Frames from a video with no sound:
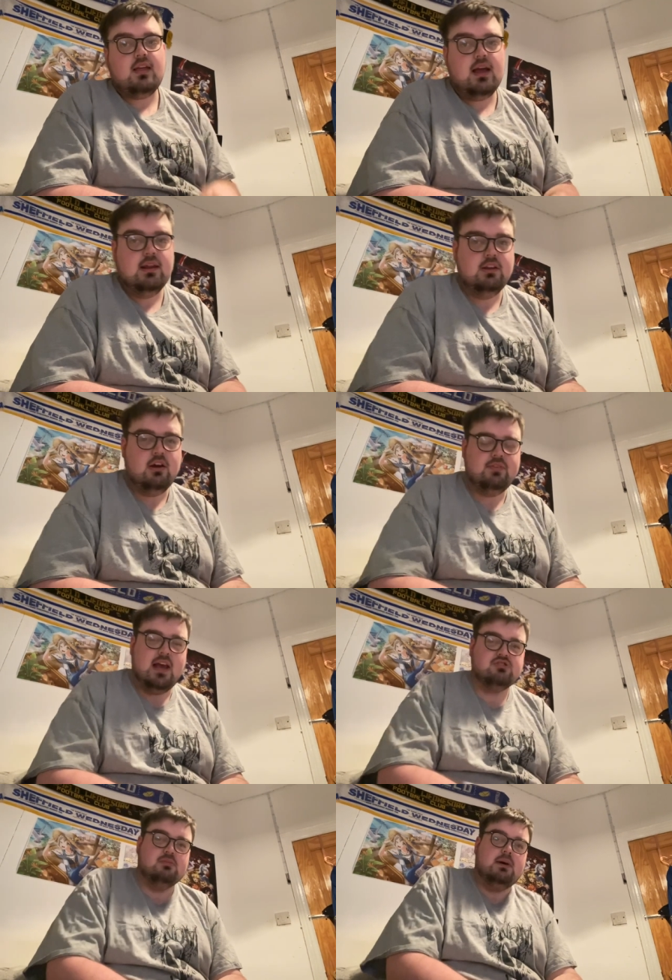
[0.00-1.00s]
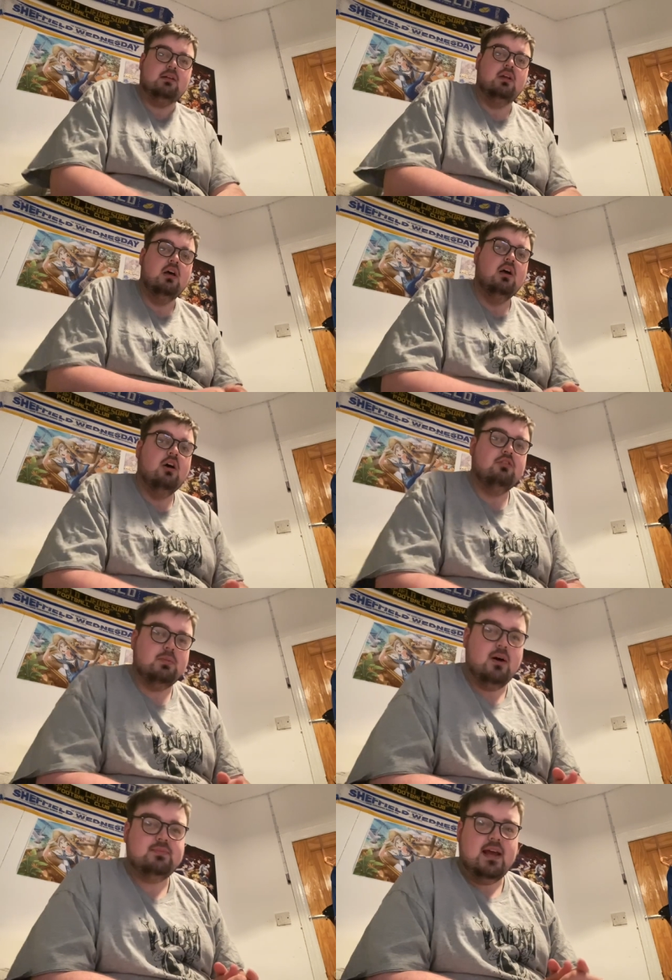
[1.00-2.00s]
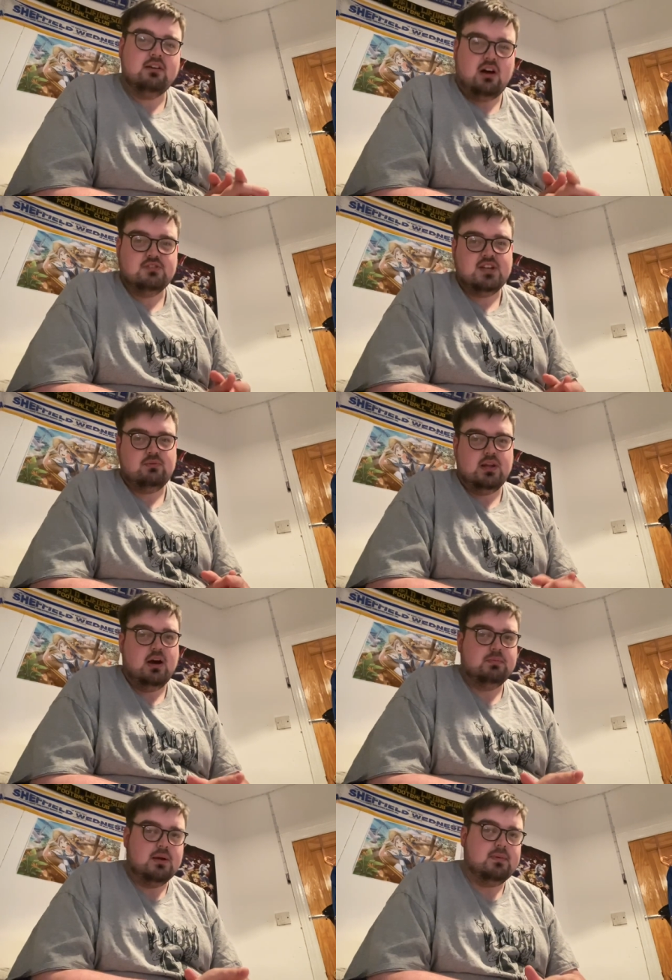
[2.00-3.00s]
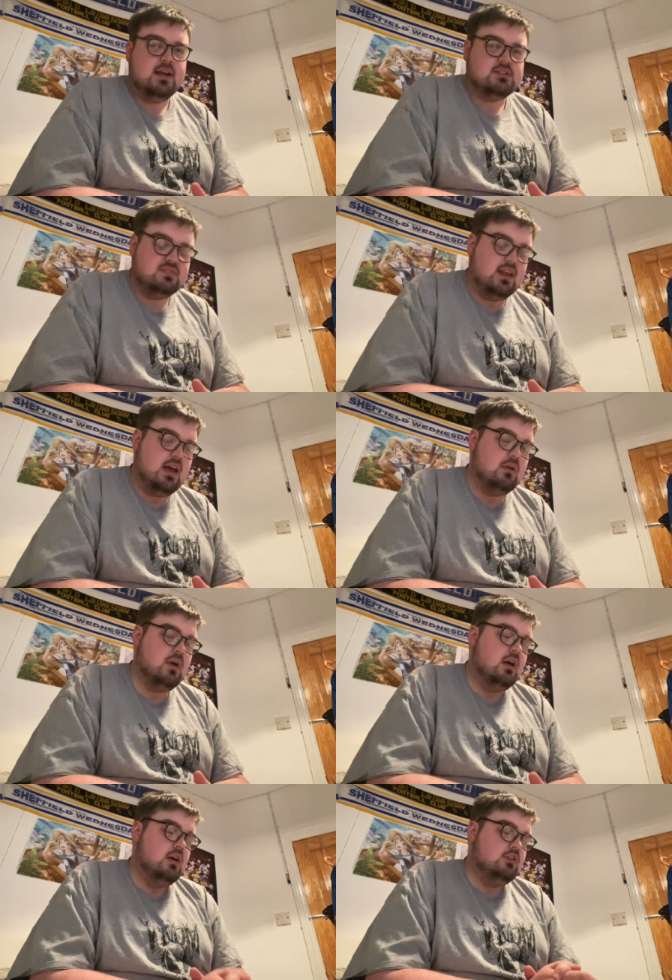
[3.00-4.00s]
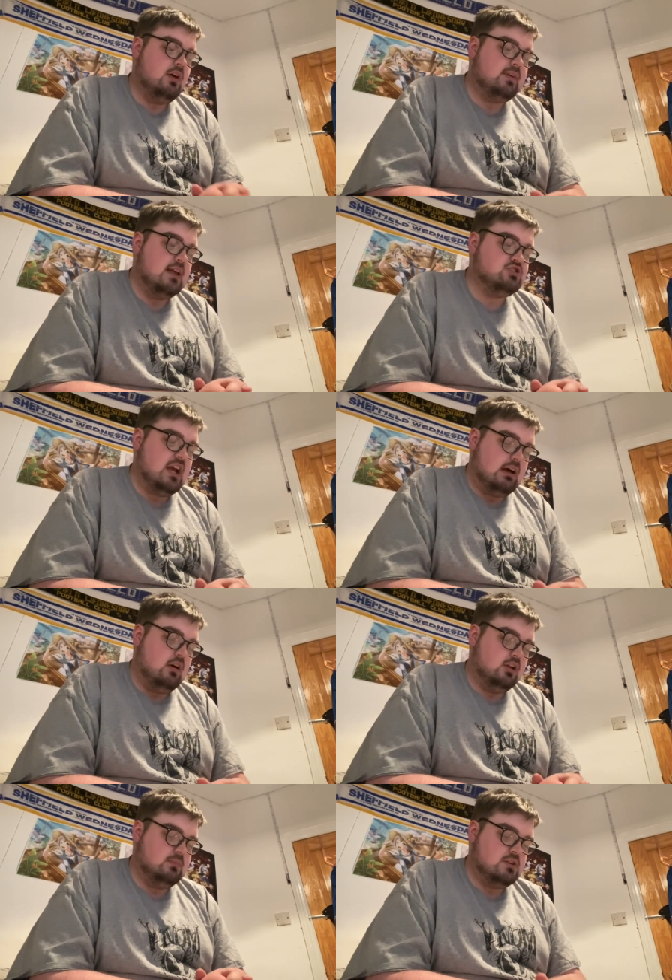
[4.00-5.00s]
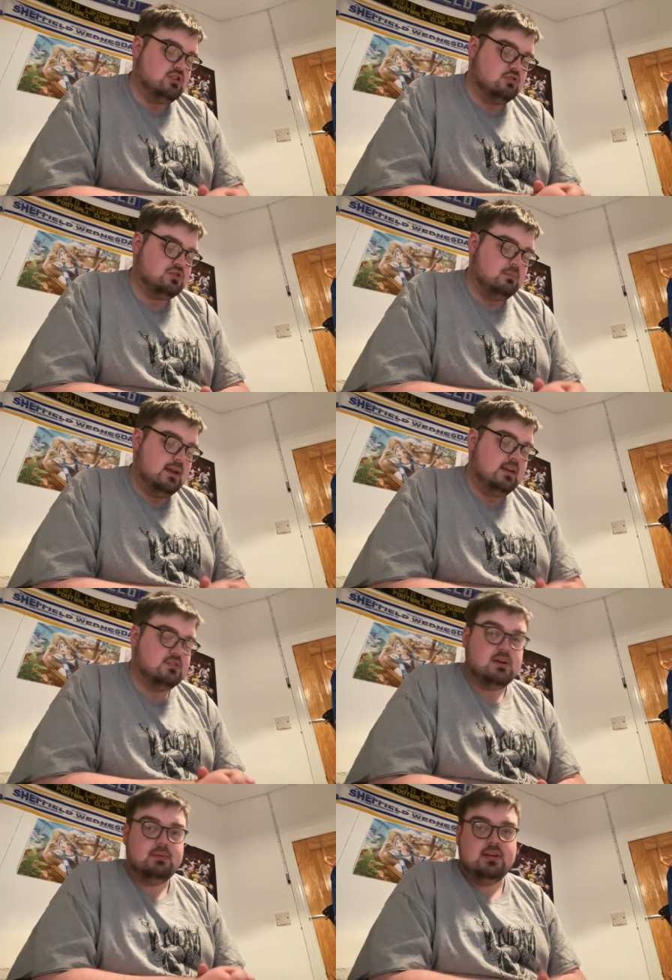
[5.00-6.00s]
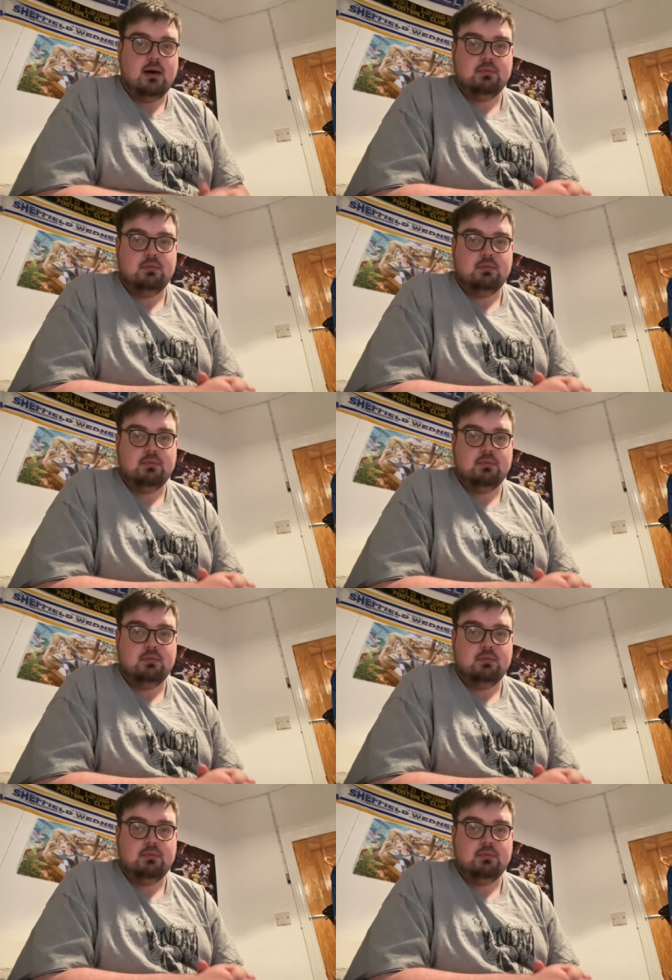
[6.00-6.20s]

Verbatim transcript: and the notification bell for more updating content when I upload my next video. Don't forget to check out all my social medias. They'll be down